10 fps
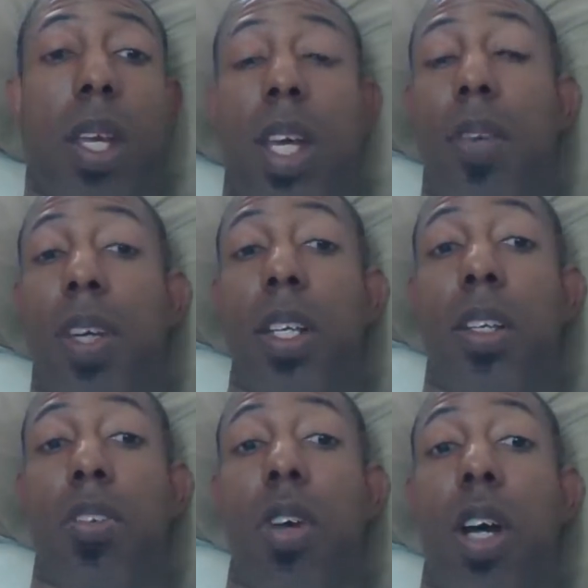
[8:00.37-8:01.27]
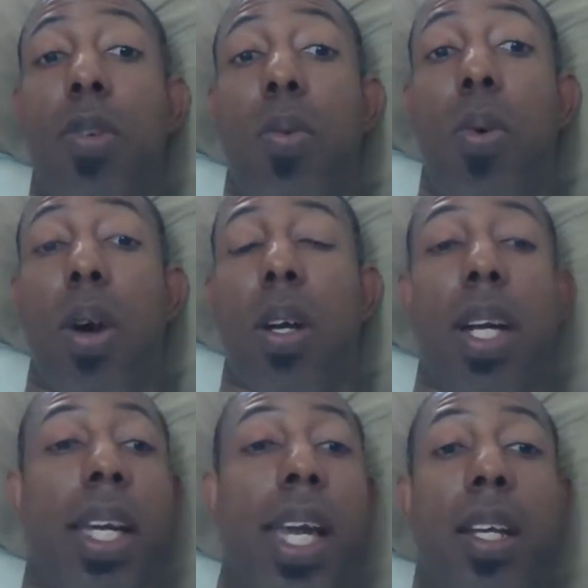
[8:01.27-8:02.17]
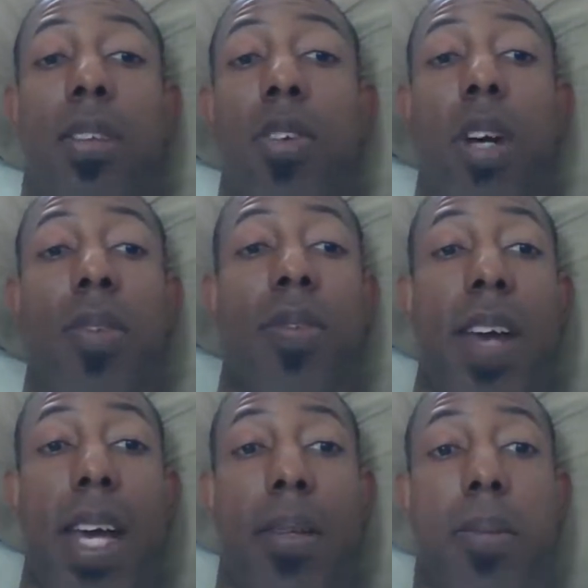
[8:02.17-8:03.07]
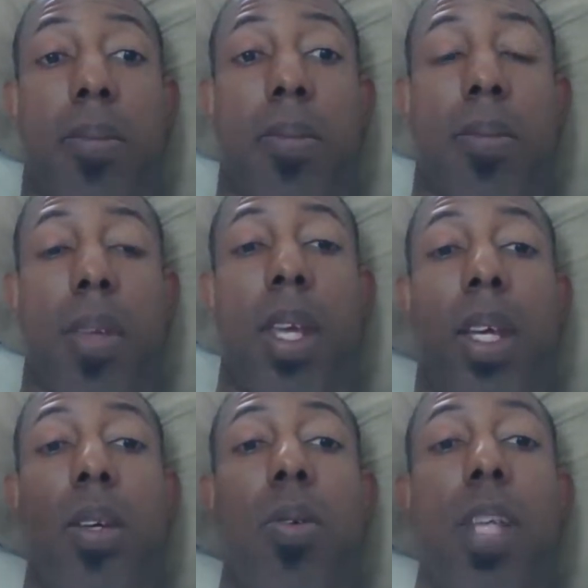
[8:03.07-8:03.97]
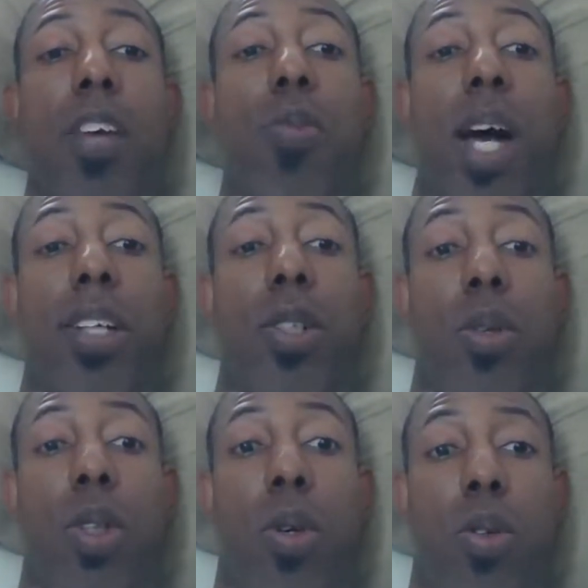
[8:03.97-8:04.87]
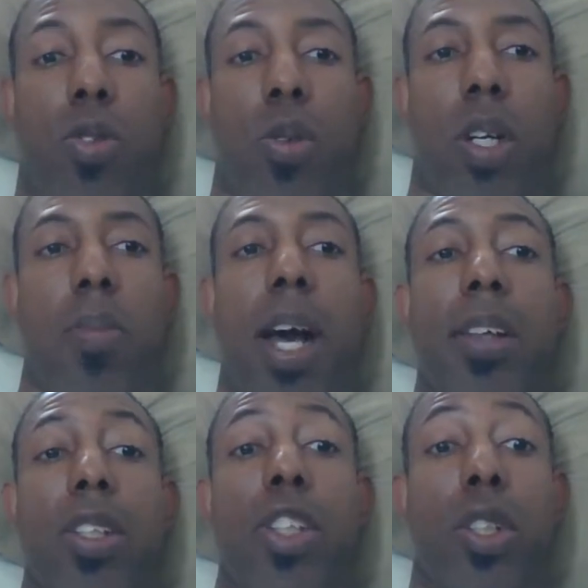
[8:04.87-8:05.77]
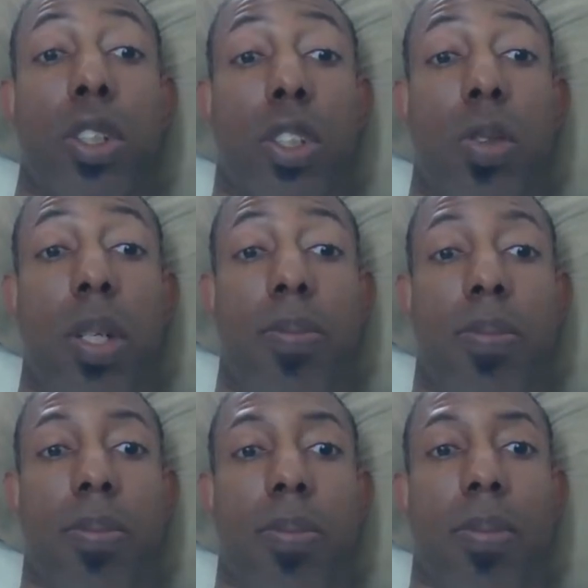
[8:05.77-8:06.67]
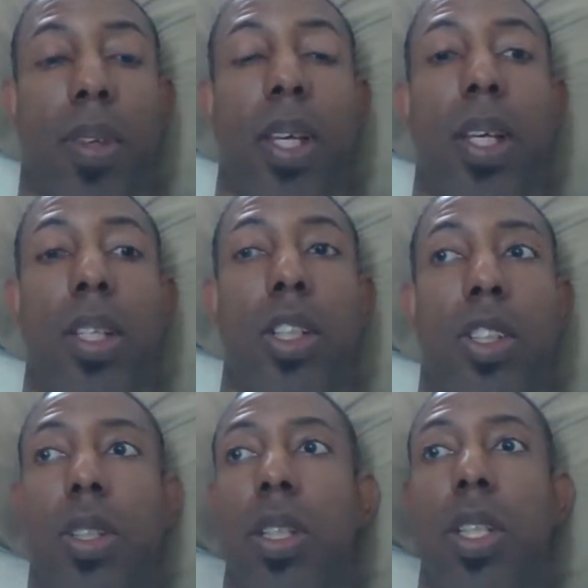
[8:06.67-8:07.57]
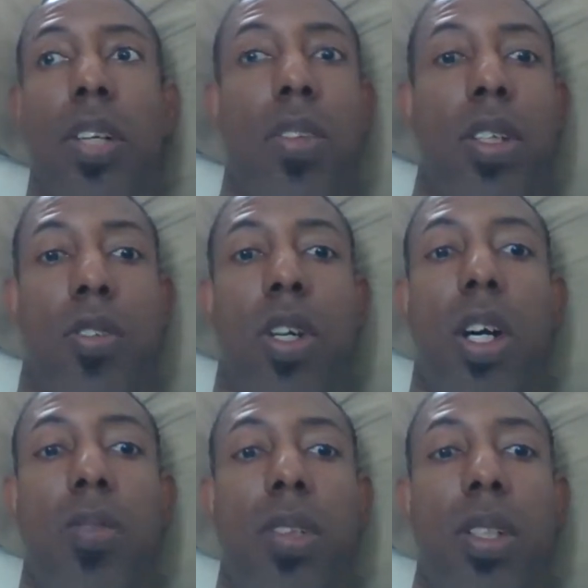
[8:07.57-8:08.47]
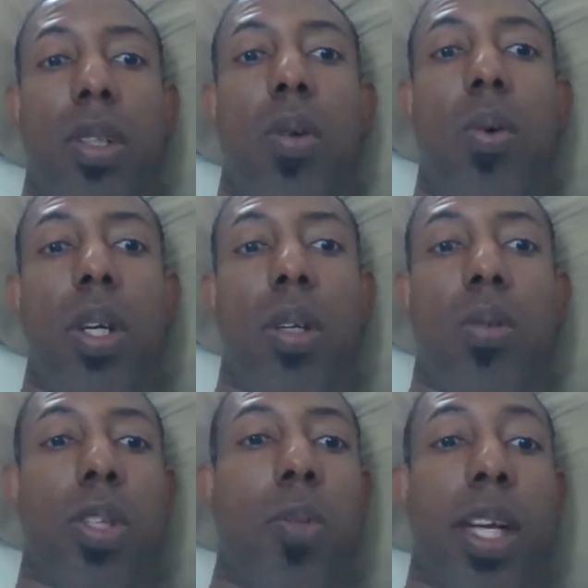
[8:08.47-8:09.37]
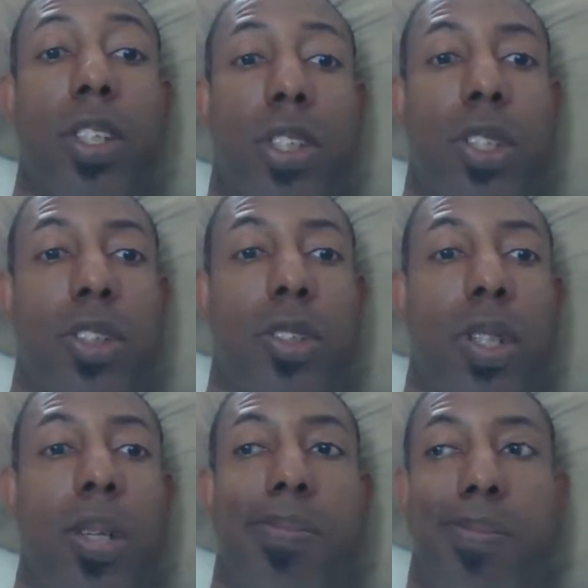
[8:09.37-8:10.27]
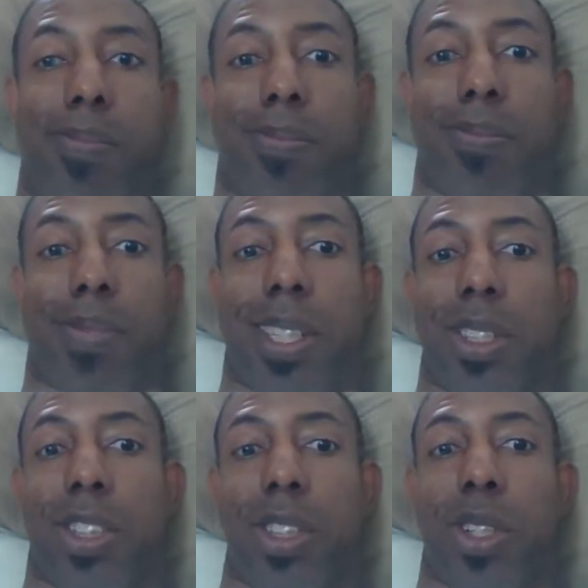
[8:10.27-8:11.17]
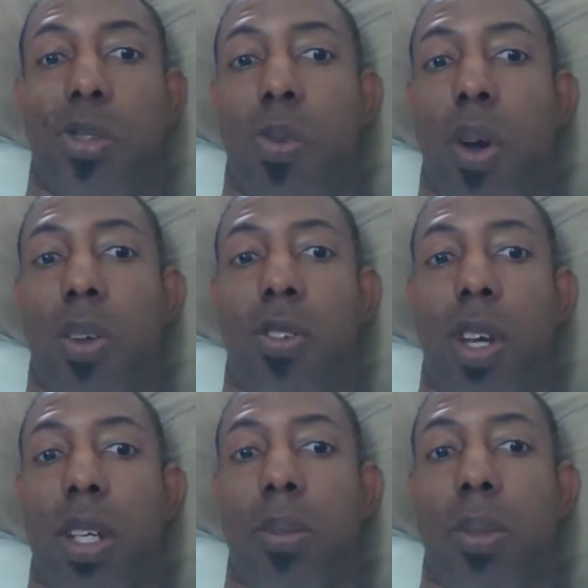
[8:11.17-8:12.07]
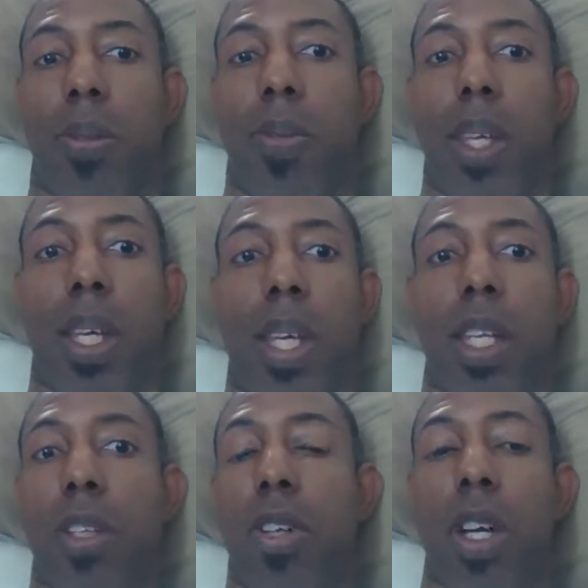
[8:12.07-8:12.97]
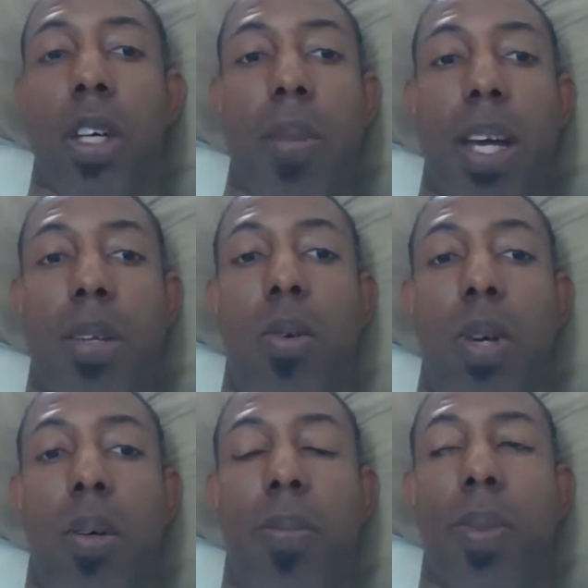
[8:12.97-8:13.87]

If it can dissolve in water, it can't dissolve in fat. That's why I told the whole story about the sugar scrub. Sugar doesn't dissolve in oil when you make a sugar scrub because sugar is water soluble, and you're talking about an oil.